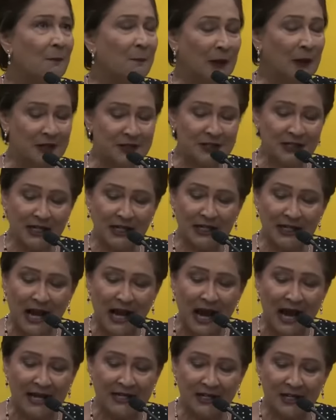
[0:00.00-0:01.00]
Political
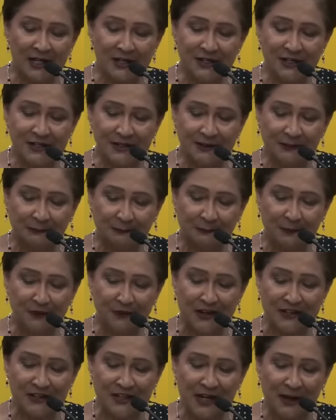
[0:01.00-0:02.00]
analyst
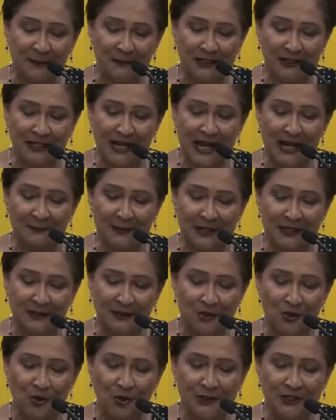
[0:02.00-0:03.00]
Professor Hamad
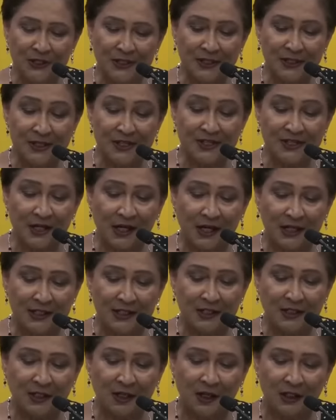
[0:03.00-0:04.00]
Ghami noted in his
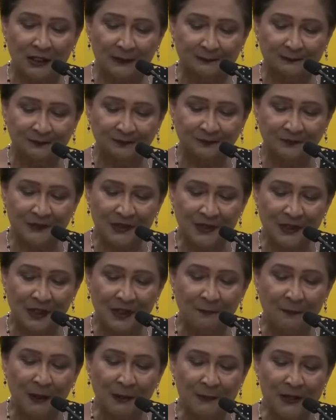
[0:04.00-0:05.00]
Guardian column,
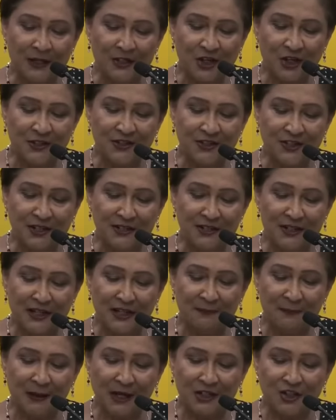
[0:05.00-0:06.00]
published
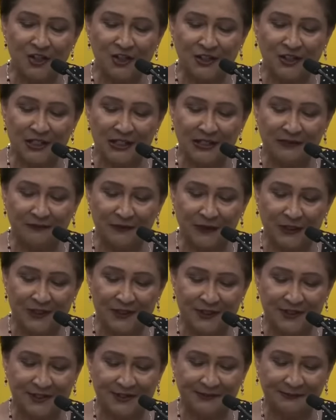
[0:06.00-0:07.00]
Sunday, March
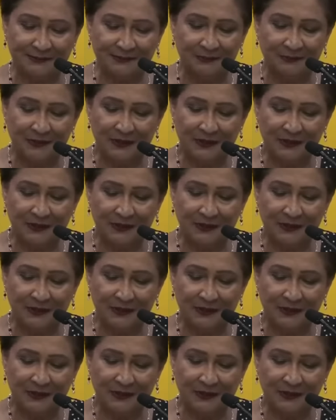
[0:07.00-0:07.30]
31st,